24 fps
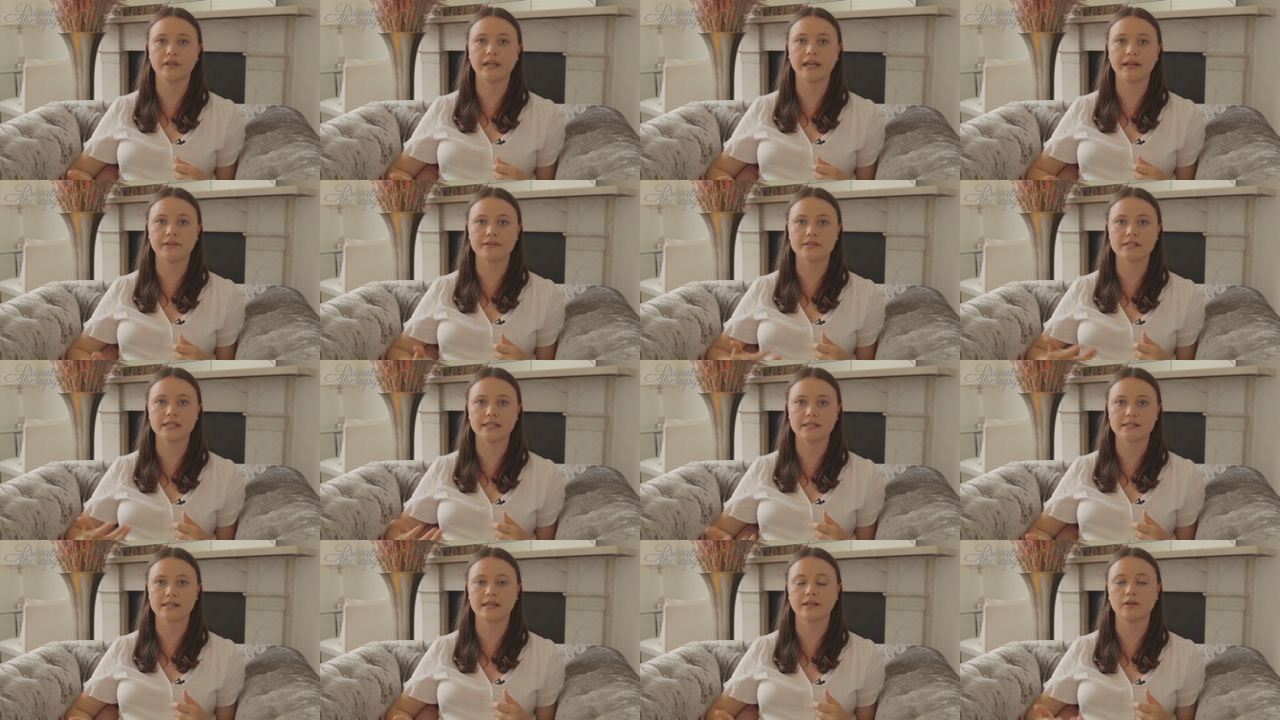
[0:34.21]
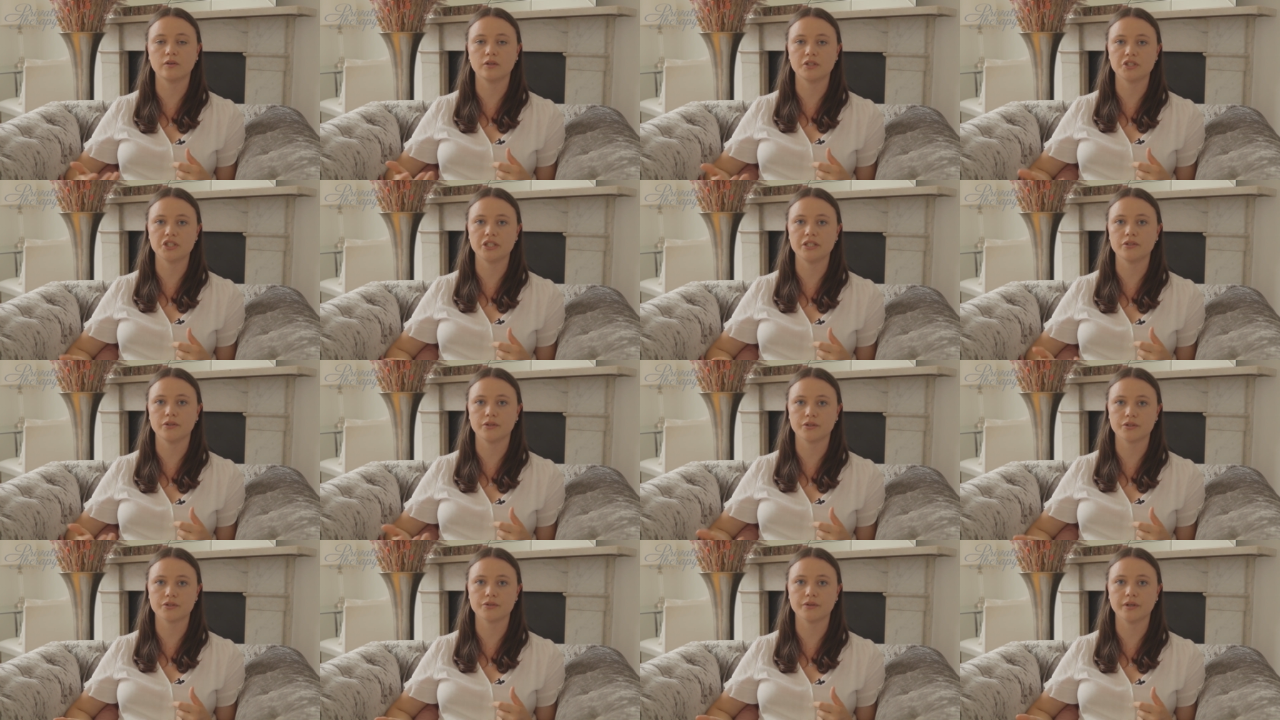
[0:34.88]
counselling psychology
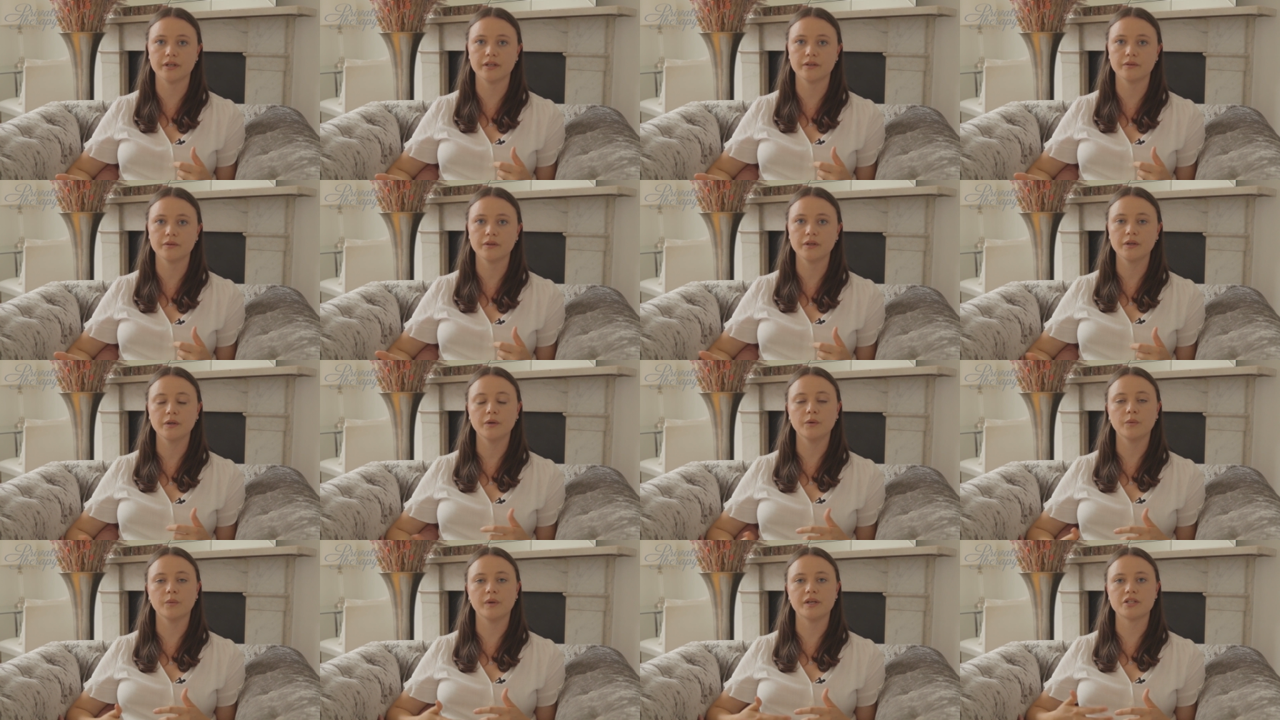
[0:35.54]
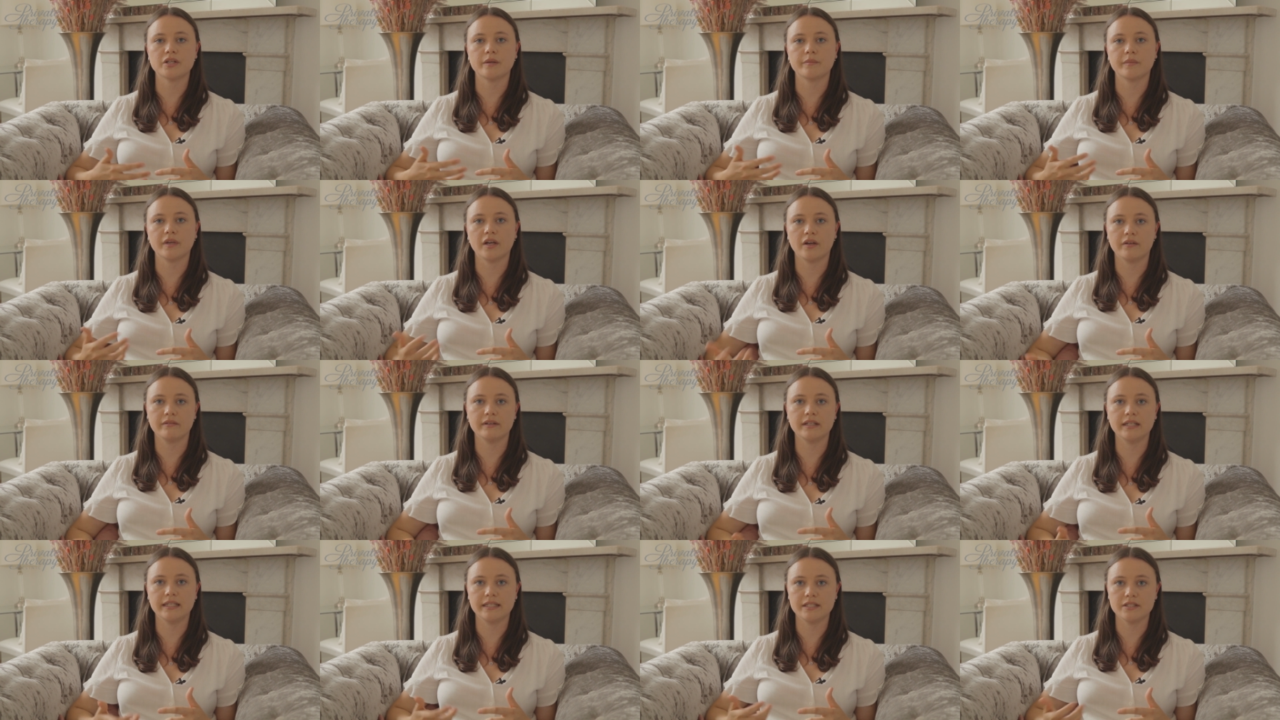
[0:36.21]
doctorate, which I'm
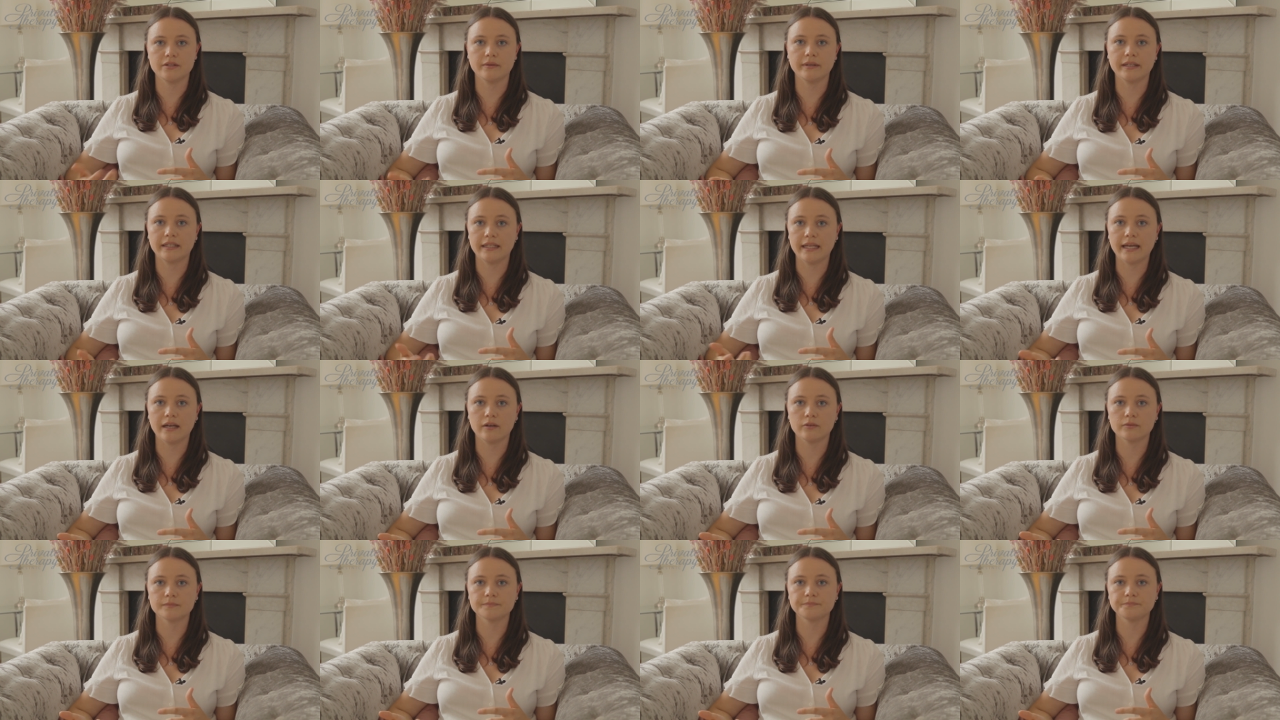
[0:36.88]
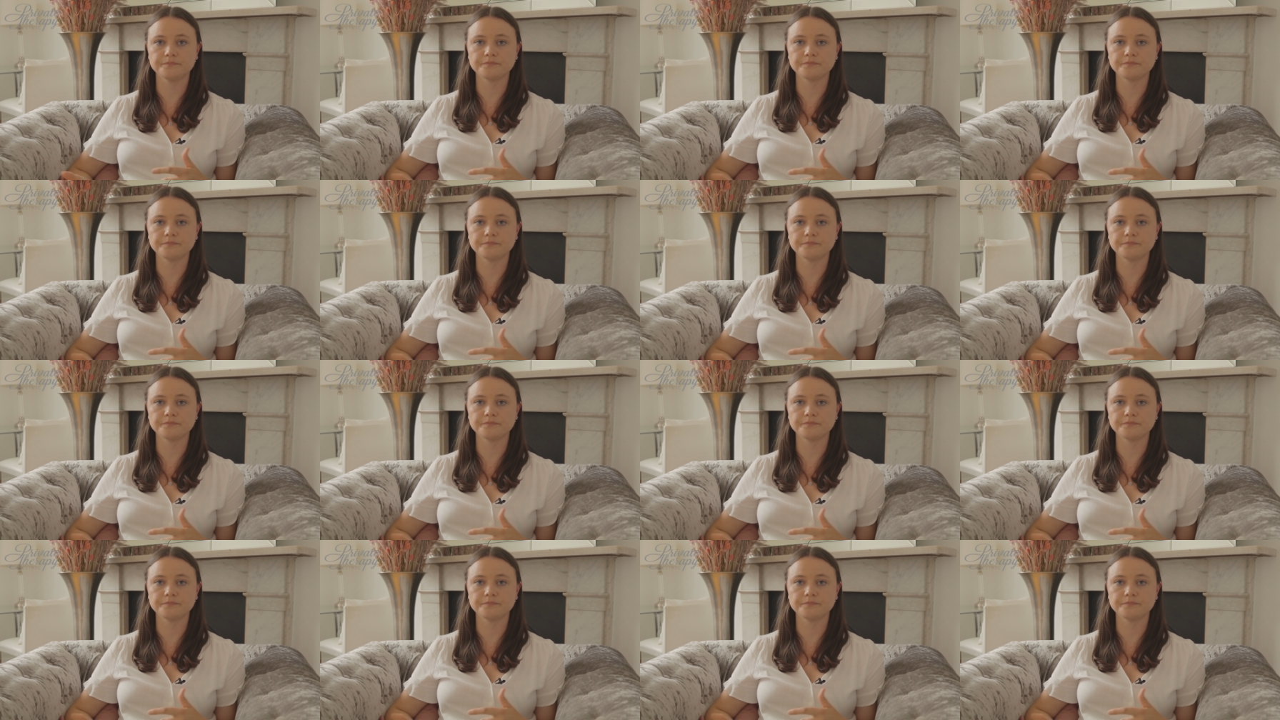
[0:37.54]
currently doing now.